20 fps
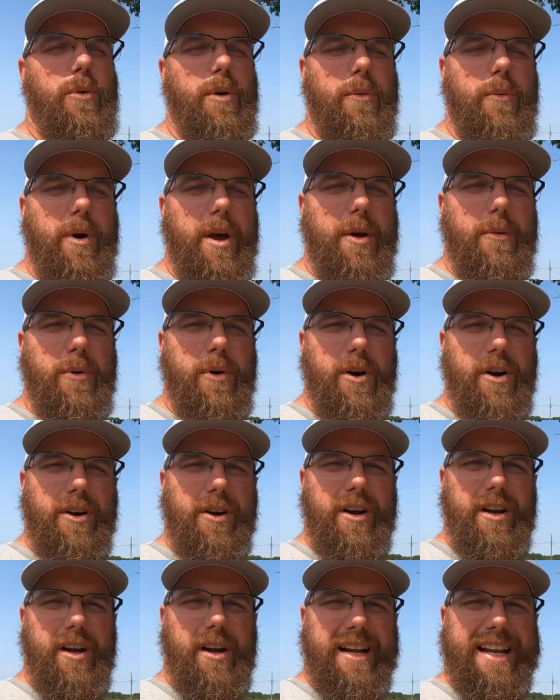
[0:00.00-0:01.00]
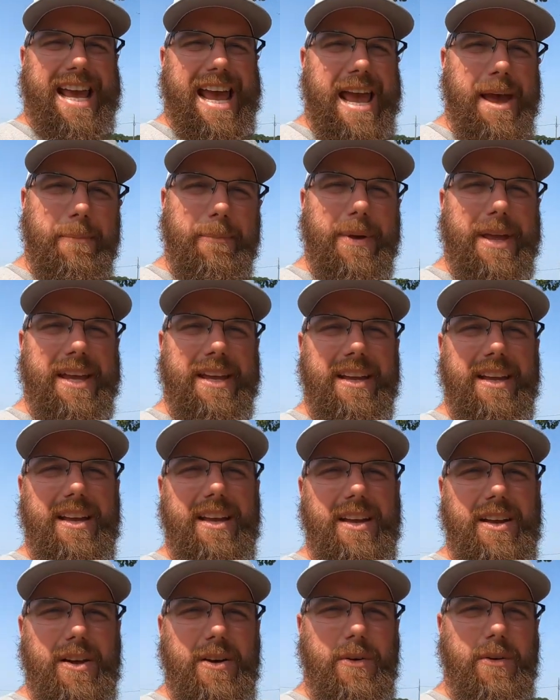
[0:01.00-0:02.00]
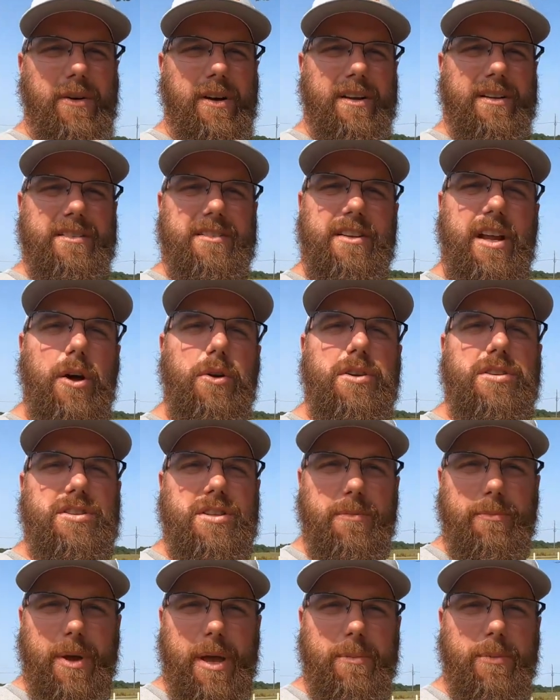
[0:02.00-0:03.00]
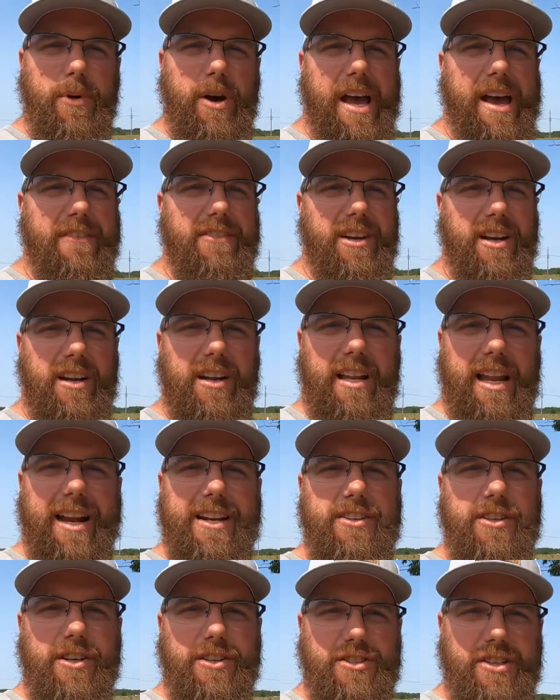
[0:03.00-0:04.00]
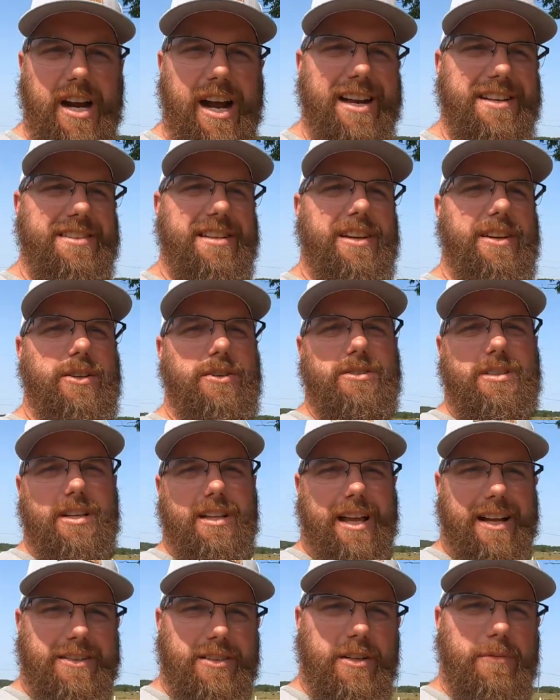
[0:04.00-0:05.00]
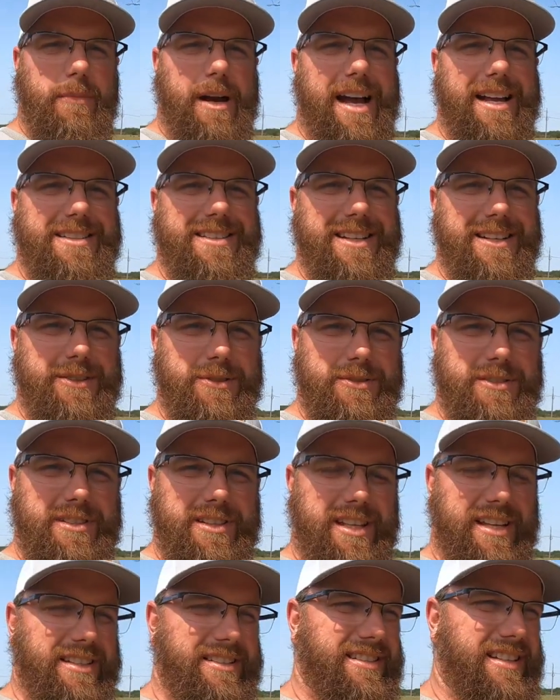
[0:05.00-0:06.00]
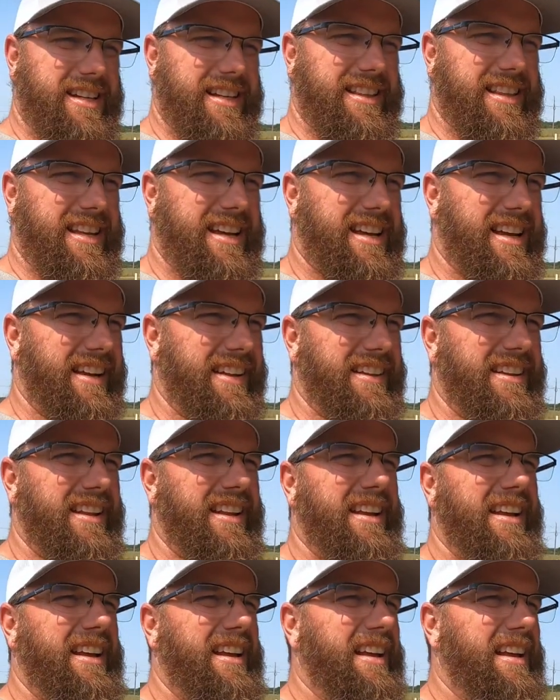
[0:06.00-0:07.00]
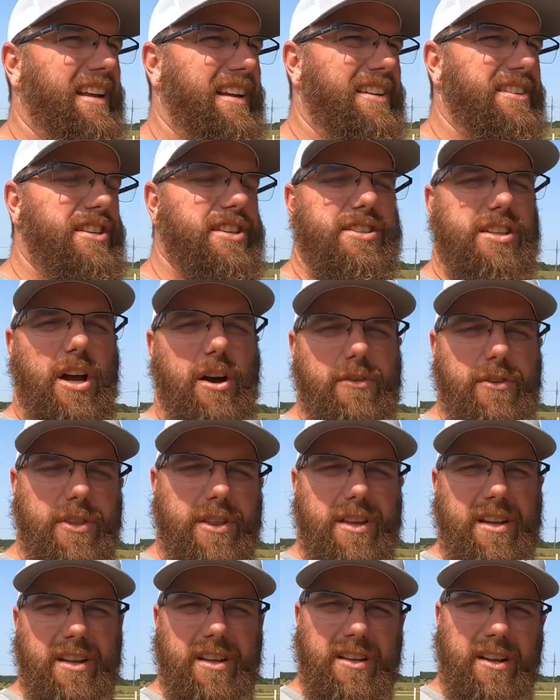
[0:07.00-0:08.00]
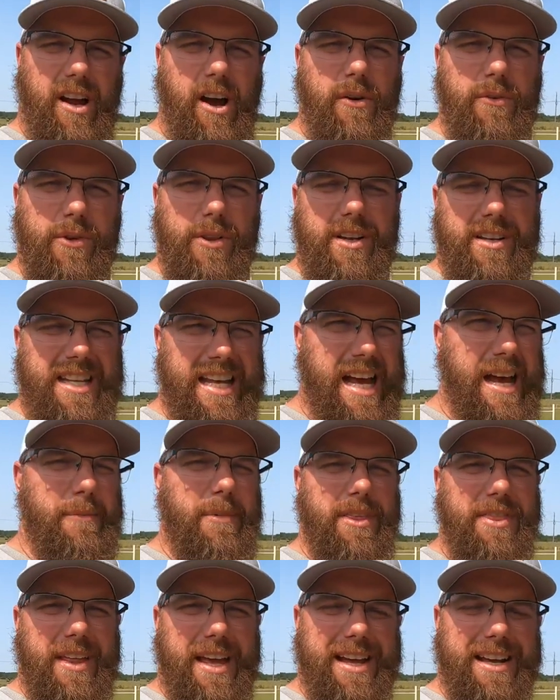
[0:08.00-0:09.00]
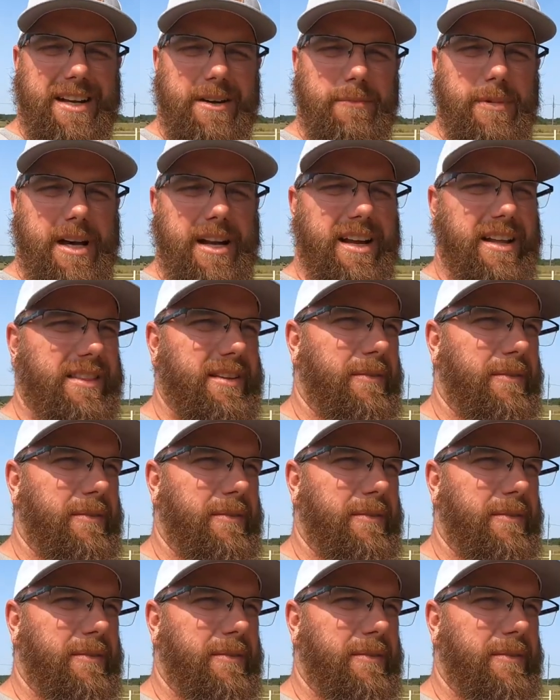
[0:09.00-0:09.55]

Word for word: when we were uh, camping, noticed some people having electric tricycles, electric bicycles, and things like that. And, just over the over the time of thinking about it, I